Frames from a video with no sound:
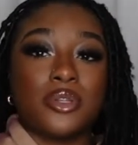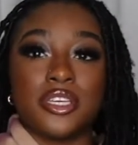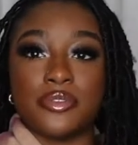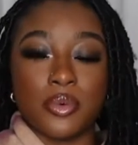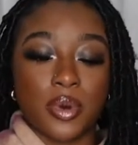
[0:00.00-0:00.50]
only
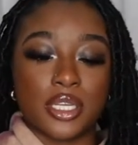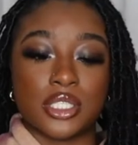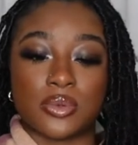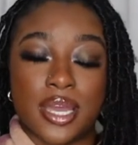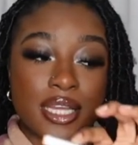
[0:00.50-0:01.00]
give you
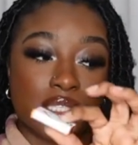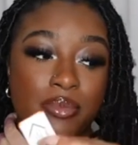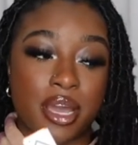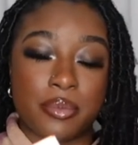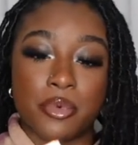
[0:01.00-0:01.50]
one, so I had to
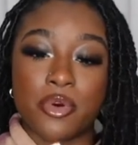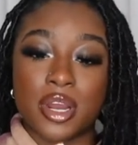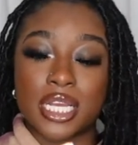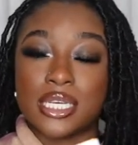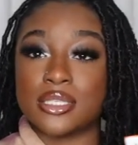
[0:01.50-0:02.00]
buy
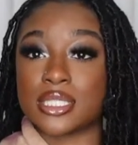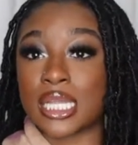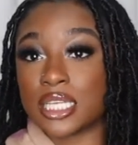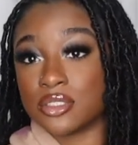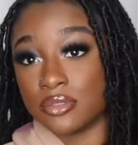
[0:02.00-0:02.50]
more because I
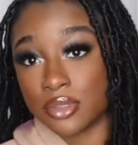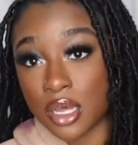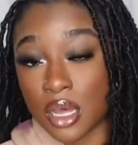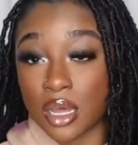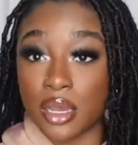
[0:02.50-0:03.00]
like to
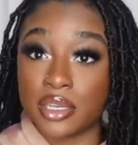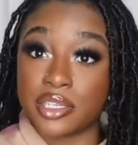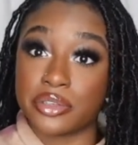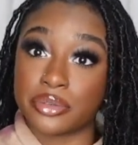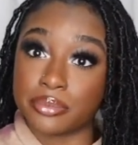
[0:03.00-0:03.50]
vlog
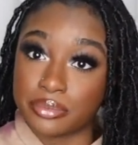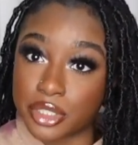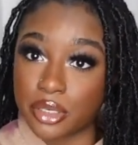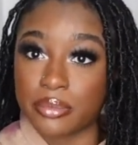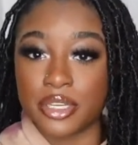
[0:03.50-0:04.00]
and, you
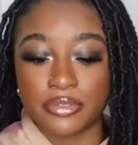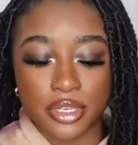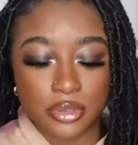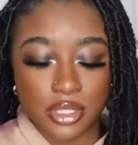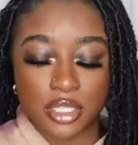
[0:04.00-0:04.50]
know, make
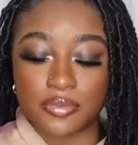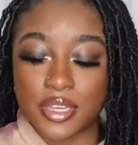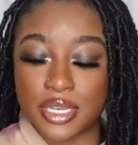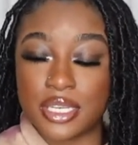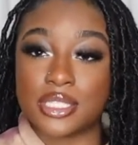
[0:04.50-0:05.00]
videos and stuff.
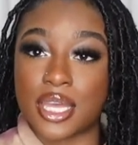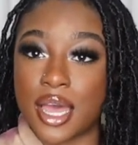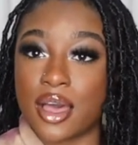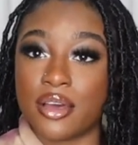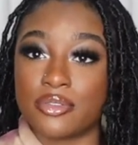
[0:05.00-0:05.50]
I need to
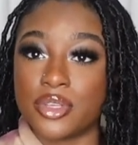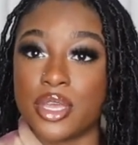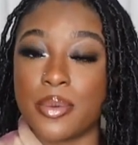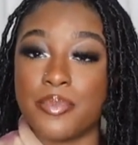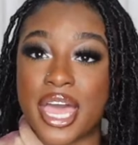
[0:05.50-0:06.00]
have
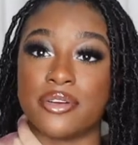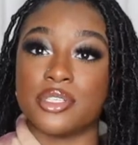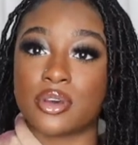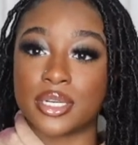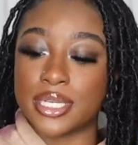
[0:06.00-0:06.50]

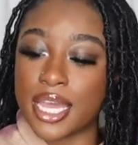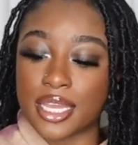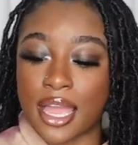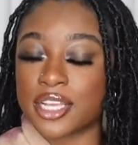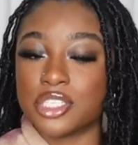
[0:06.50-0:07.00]
batteries on
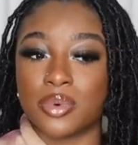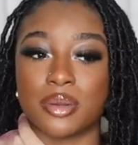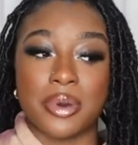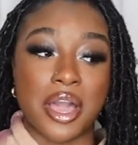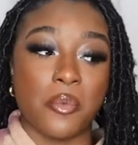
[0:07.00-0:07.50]
deck. I actually want
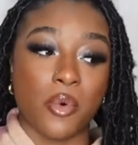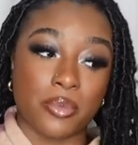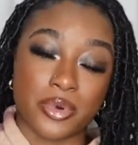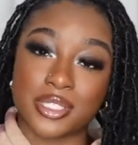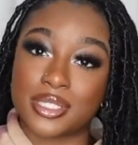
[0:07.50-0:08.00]
to buy one
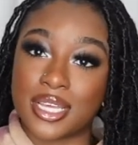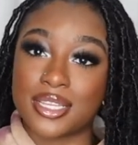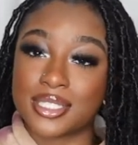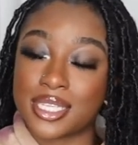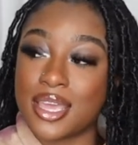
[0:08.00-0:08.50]
more
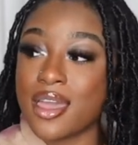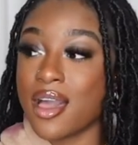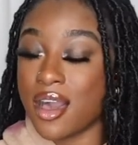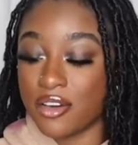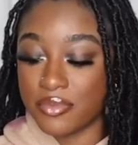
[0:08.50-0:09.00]
set
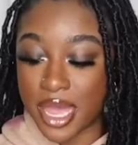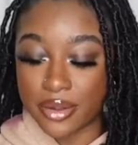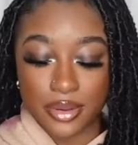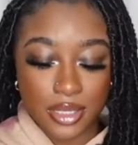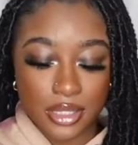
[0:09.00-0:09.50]
of
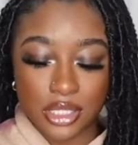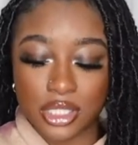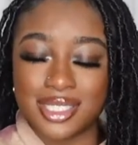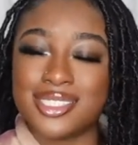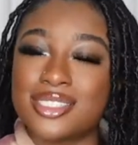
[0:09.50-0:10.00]
batteries
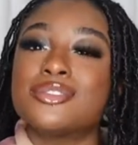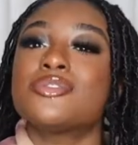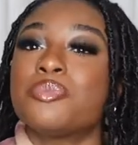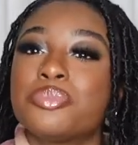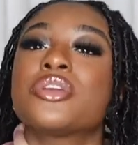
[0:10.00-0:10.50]
just
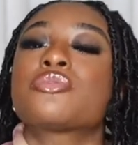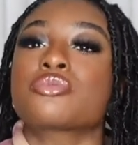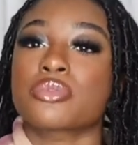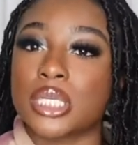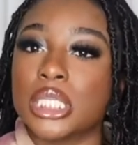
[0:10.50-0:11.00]
to be
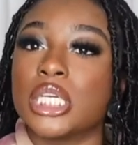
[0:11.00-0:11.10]
really